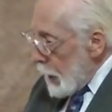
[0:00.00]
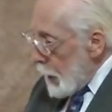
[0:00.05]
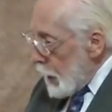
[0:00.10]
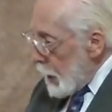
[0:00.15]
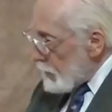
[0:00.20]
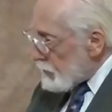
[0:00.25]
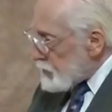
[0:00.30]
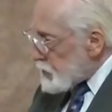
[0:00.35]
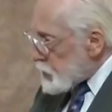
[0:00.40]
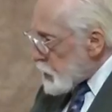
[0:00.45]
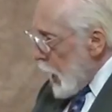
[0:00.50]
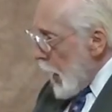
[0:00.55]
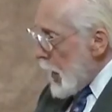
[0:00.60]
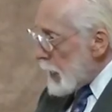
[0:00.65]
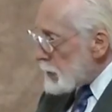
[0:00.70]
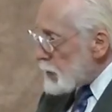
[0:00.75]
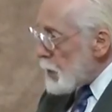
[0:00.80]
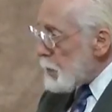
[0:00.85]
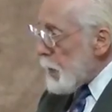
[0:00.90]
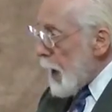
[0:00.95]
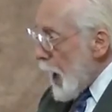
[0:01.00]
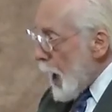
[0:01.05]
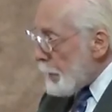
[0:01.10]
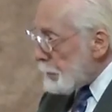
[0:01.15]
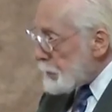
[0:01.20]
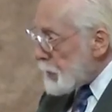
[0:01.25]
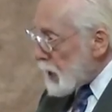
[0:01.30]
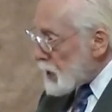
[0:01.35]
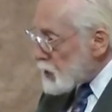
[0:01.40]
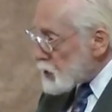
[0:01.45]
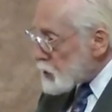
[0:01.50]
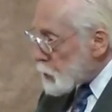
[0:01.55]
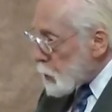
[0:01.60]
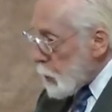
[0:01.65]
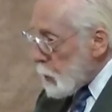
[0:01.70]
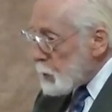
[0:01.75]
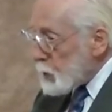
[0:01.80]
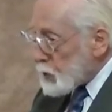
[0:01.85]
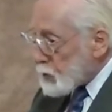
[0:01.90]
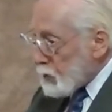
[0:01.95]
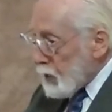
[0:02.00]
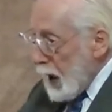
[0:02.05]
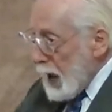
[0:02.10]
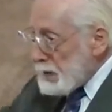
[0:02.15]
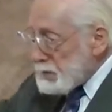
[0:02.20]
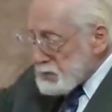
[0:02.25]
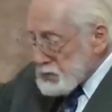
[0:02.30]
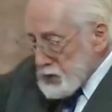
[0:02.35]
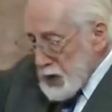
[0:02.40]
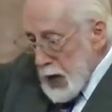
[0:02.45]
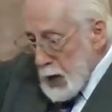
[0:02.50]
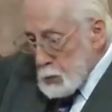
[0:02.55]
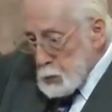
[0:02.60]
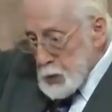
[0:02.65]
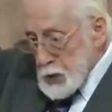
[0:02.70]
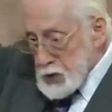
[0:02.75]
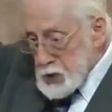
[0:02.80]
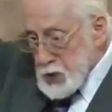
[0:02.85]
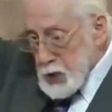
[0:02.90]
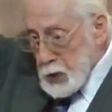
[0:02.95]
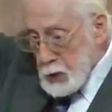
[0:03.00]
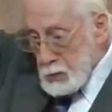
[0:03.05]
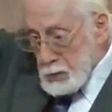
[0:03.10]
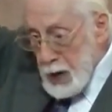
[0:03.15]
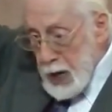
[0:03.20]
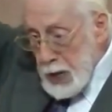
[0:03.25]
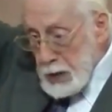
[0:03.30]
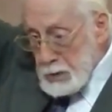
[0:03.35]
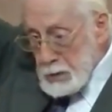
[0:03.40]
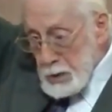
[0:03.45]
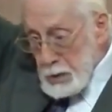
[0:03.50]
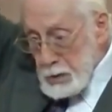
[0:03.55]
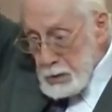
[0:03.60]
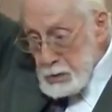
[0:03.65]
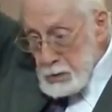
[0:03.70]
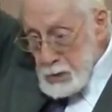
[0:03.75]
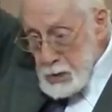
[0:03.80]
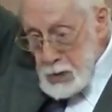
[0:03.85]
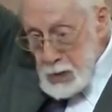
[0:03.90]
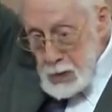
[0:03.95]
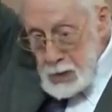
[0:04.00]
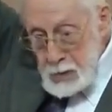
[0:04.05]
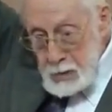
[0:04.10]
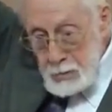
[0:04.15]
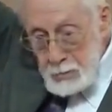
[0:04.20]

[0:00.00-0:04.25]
If John the Baptist, whom Christ said was the greatest,